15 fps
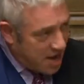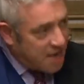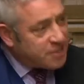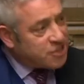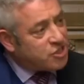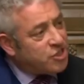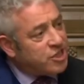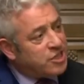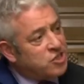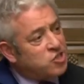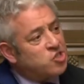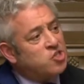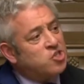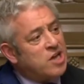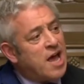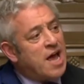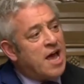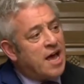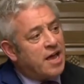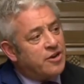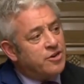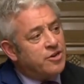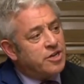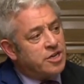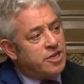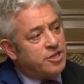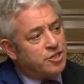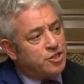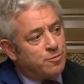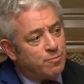as things stand,
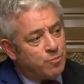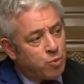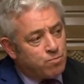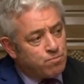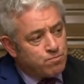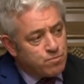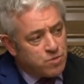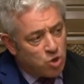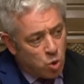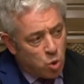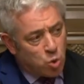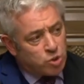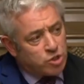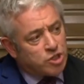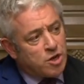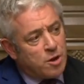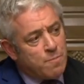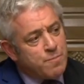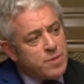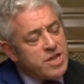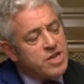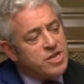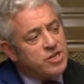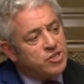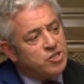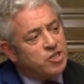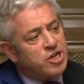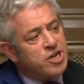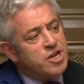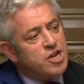its course
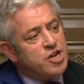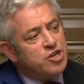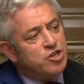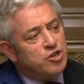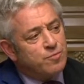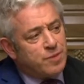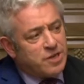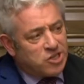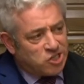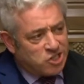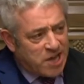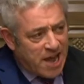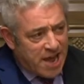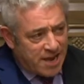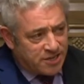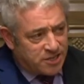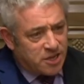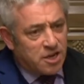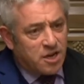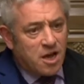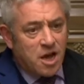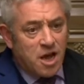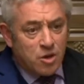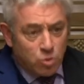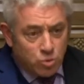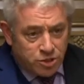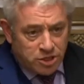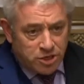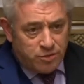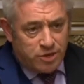appears to be set. I
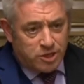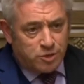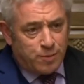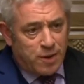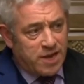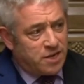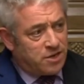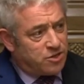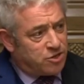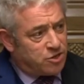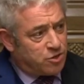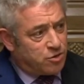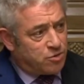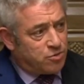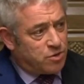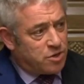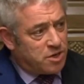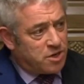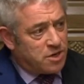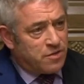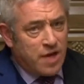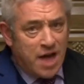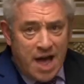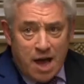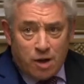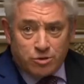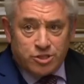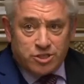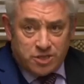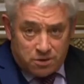also explained to the
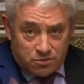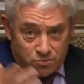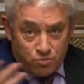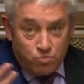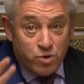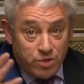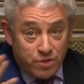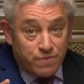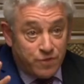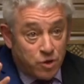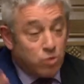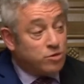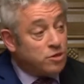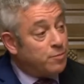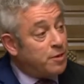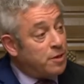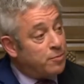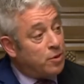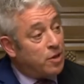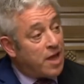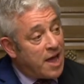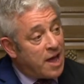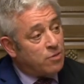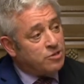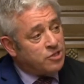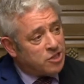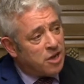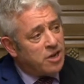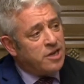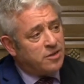House, and with a view to people
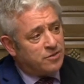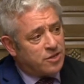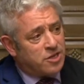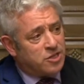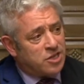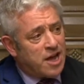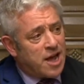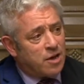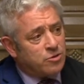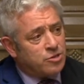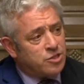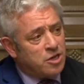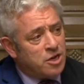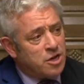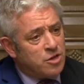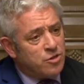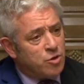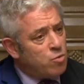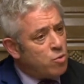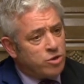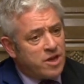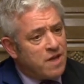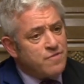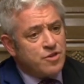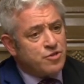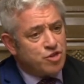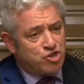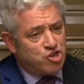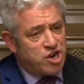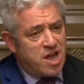outside this House, that whatever
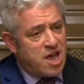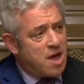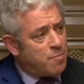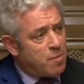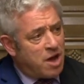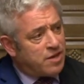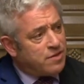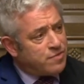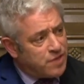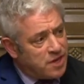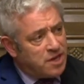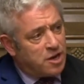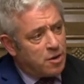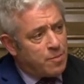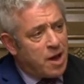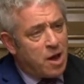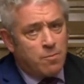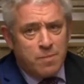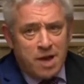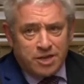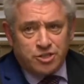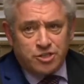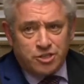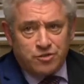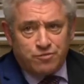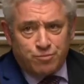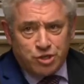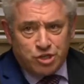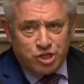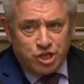the Chair might think about matters
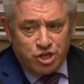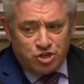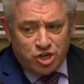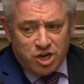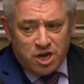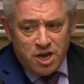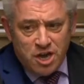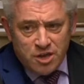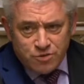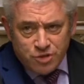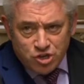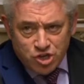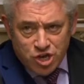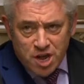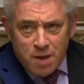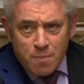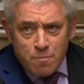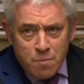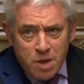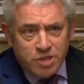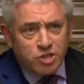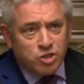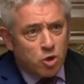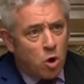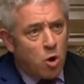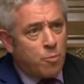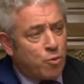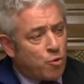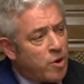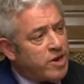of procedure, the Chair must
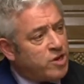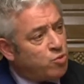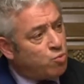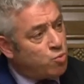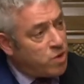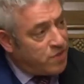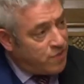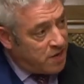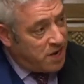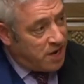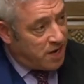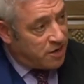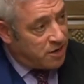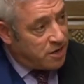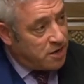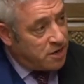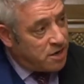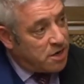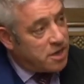operate within